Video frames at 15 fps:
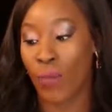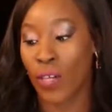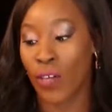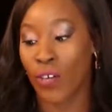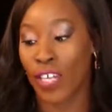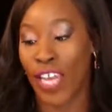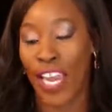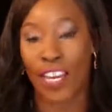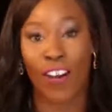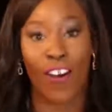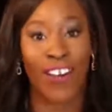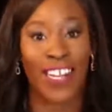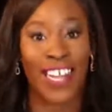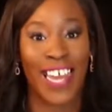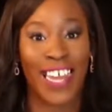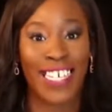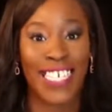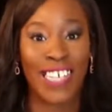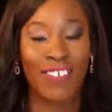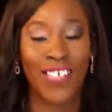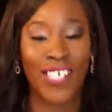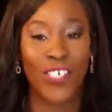We create online
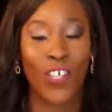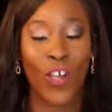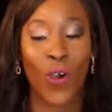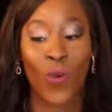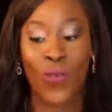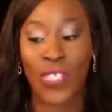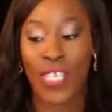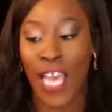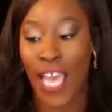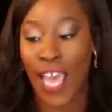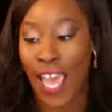TV shows